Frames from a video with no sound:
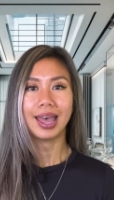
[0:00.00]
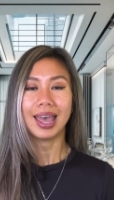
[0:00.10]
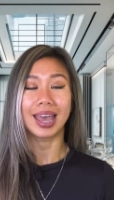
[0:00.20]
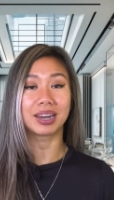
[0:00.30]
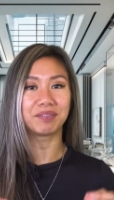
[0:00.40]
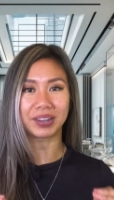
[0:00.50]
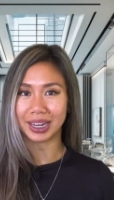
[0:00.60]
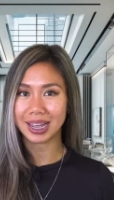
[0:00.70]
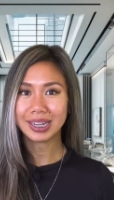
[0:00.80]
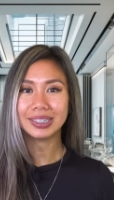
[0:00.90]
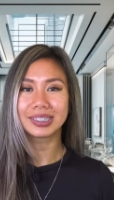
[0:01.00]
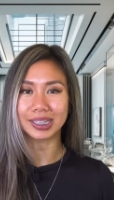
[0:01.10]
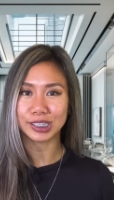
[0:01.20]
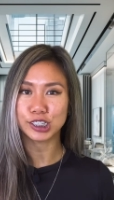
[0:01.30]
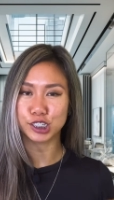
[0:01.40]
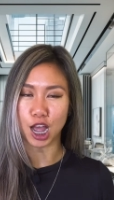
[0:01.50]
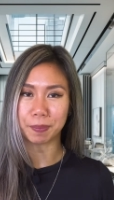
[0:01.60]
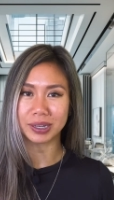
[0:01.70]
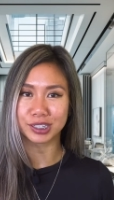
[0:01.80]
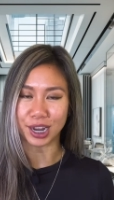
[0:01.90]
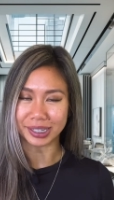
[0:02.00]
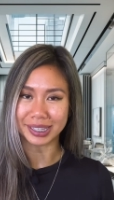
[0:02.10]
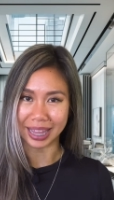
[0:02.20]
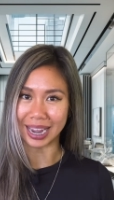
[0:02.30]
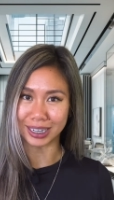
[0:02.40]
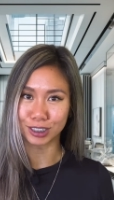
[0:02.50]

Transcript: And NVIDIA doesn't stop just there.